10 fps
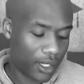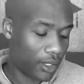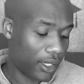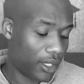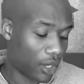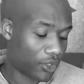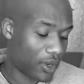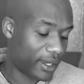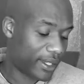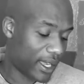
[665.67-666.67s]
He goes
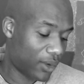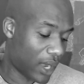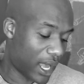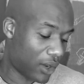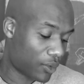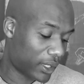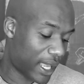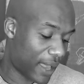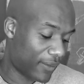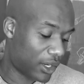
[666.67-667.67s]
on to say, well, I don't
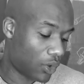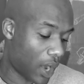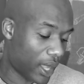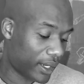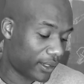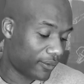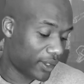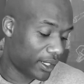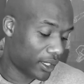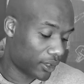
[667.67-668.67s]
really have any quality
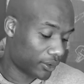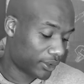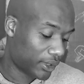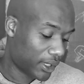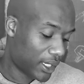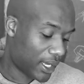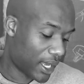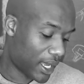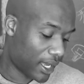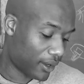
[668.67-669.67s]
videos
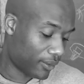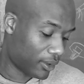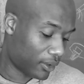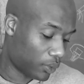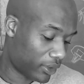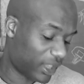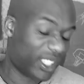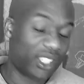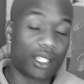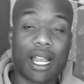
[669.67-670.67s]
with
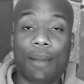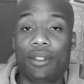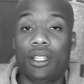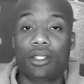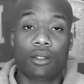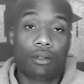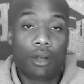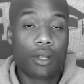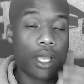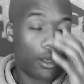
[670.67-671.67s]
legit competition.
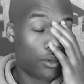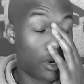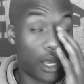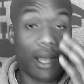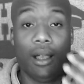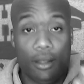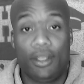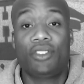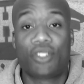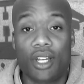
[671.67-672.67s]
Okay, well,
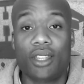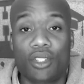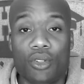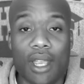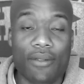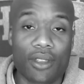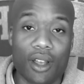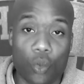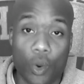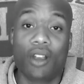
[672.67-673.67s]
that's good that you have the
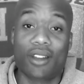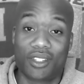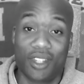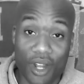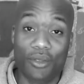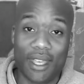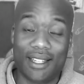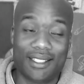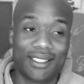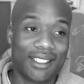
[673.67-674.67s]
awareness to know
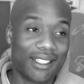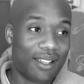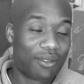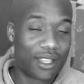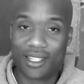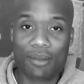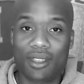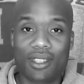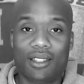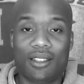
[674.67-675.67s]
that. Because some of
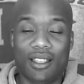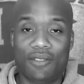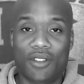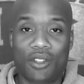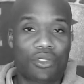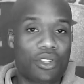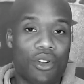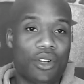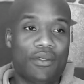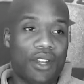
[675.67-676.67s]
these individuals that
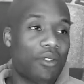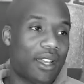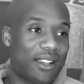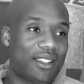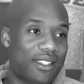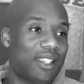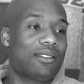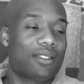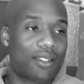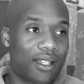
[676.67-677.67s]
don't even know that, they just send
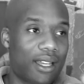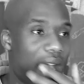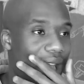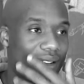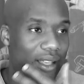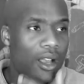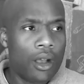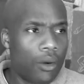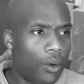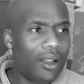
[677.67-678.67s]
it out and say,
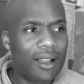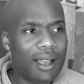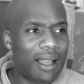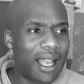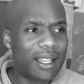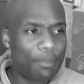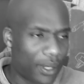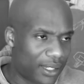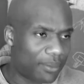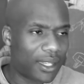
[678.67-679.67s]
well, I can
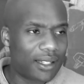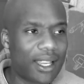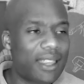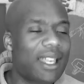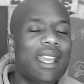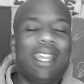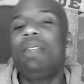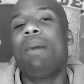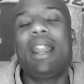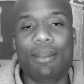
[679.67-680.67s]
piece some things together.
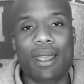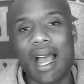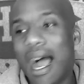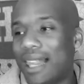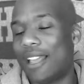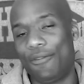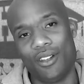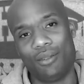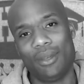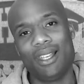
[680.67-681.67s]
Anybody can make a highlight
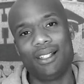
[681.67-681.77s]
film, man.